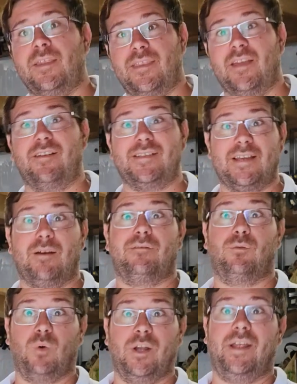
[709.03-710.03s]
There is,
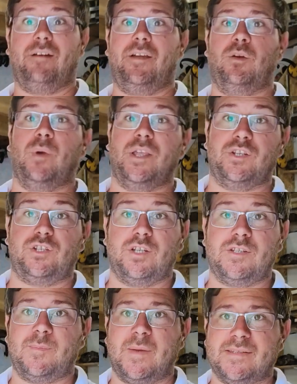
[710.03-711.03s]
however, one area where you
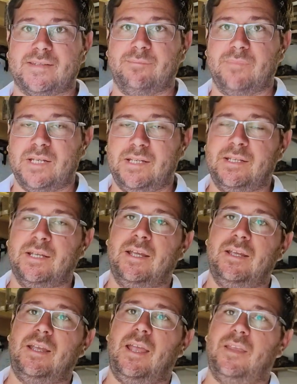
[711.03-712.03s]
should spend some money,
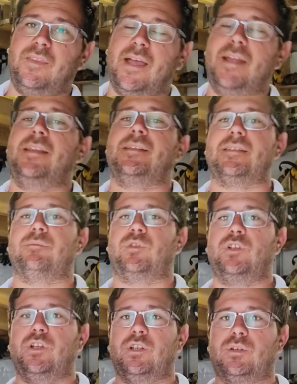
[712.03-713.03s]
and that is some
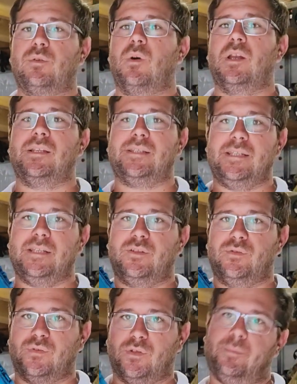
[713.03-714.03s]
good quality
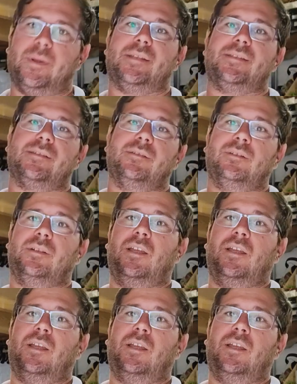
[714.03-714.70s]
drill bits.